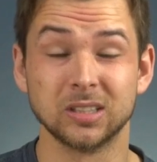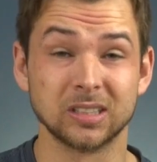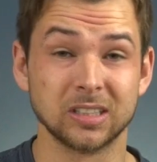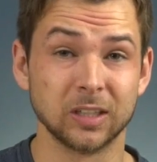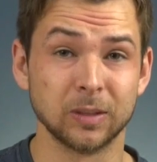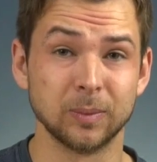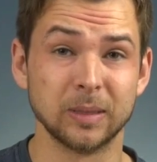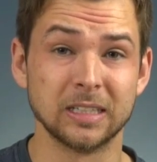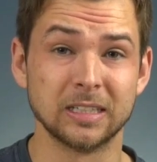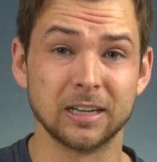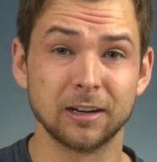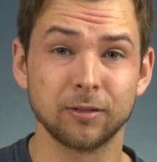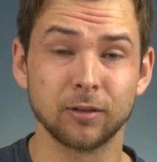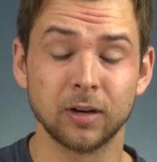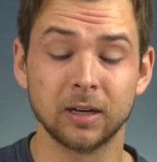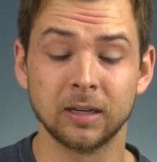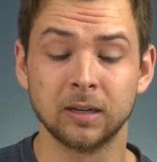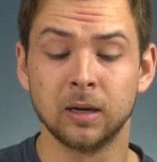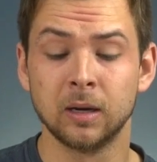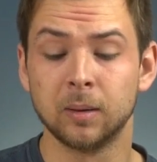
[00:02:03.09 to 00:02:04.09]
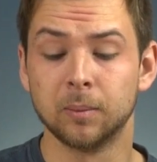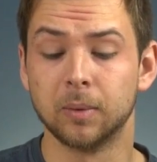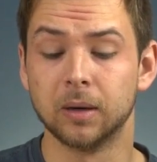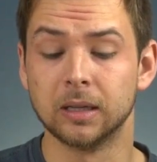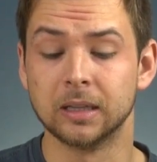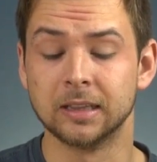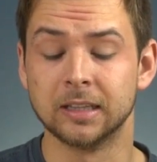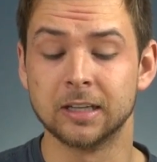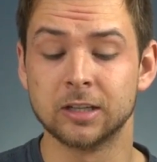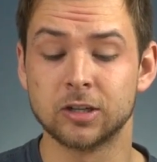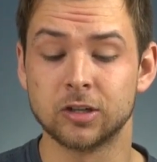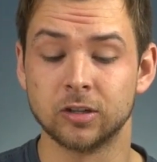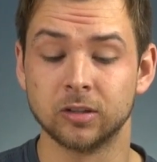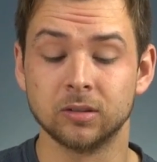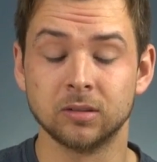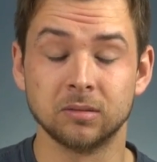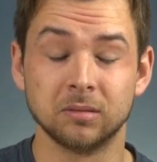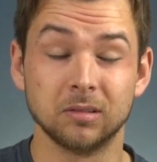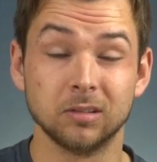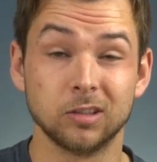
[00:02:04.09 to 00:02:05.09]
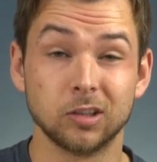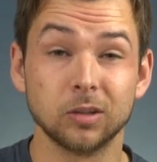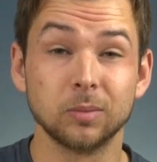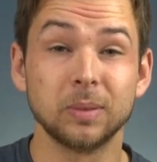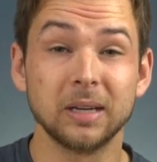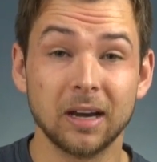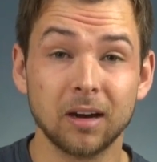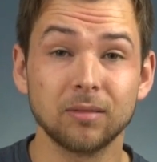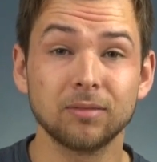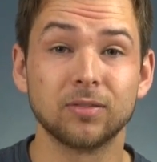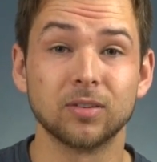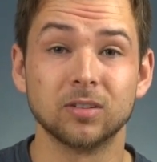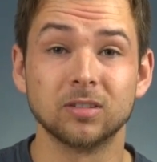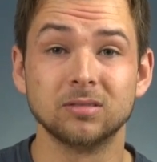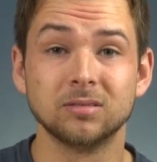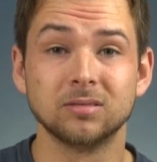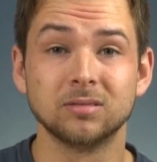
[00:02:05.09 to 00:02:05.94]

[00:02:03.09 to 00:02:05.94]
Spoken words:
is gonna be different, but this should be helpful,